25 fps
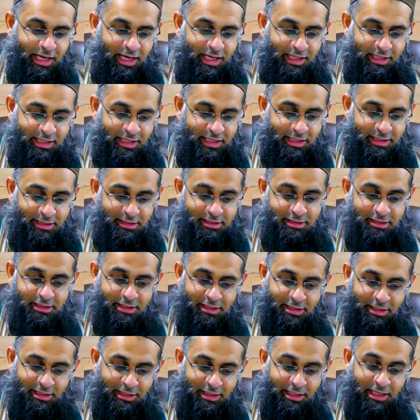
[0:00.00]
That's
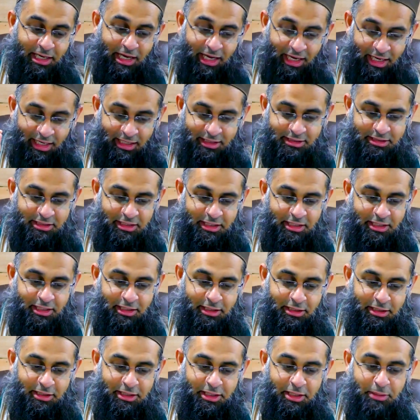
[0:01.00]

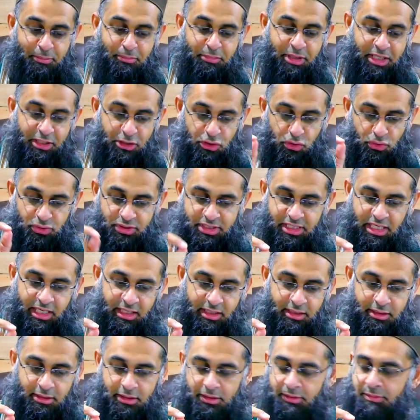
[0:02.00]
Atika bint
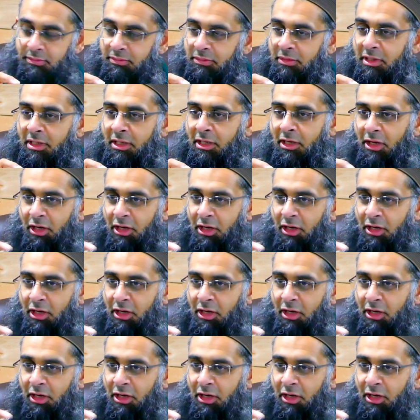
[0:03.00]
Zayd.